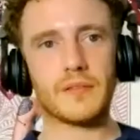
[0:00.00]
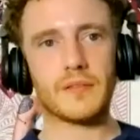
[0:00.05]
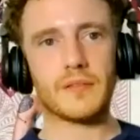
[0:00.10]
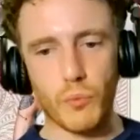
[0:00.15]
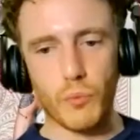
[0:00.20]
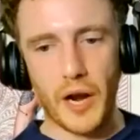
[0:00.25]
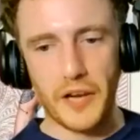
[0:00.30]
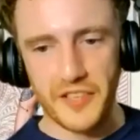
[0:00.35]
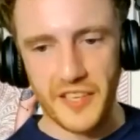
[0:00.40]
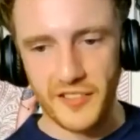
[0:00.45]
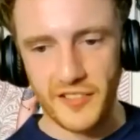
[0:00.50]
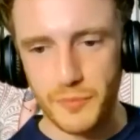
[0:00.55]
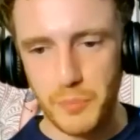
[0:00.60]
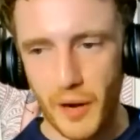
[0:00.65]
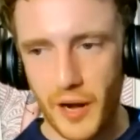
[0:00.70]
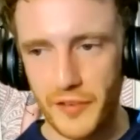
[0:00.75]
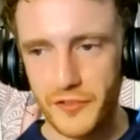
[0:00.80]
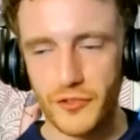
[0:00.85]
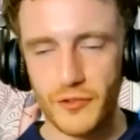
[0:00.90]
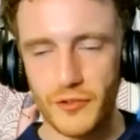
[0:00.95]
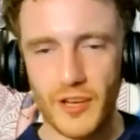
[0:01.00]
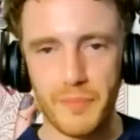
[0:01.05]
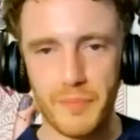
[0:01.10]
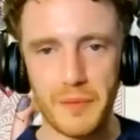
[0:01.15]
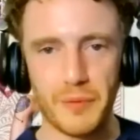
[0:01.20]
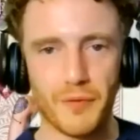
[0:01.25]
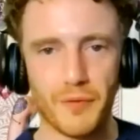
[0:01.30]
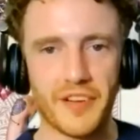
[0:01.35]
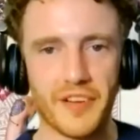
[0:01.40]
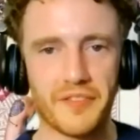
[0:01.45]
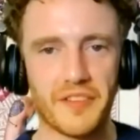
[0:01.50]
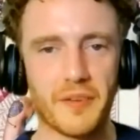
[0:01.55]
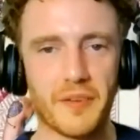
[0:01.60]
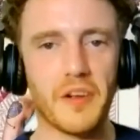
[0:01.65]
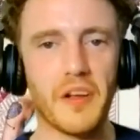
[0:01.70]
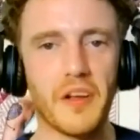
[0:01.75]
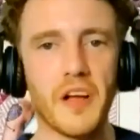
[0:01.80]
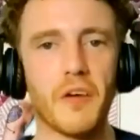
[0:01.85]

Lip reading: Ryzen has sponsors. A lot of people forget that.